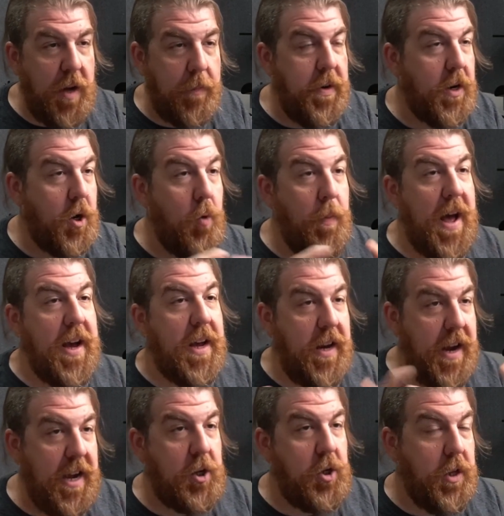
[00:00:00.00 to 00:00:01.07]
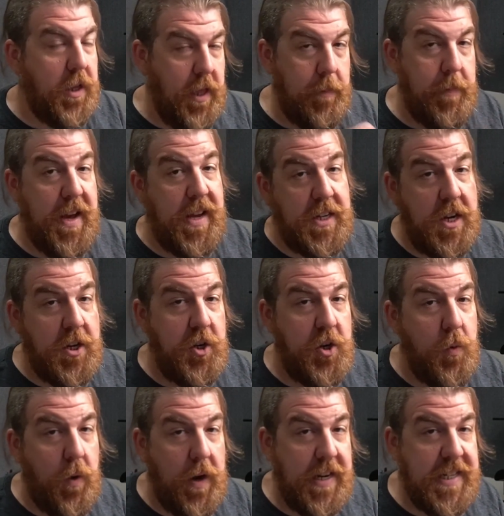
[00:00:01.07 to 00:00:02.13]
I'm going to go back and actually like pay attention
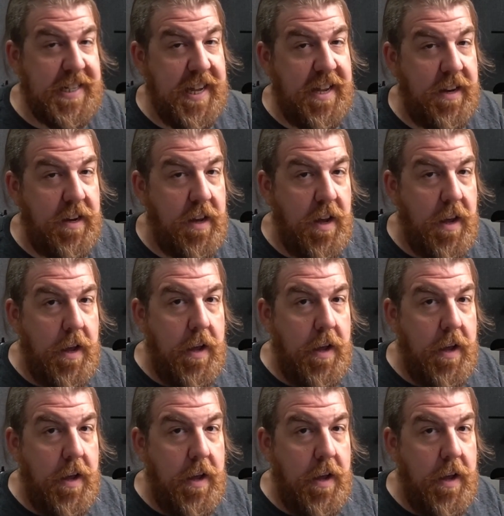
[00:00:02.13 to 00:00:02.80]
to what I said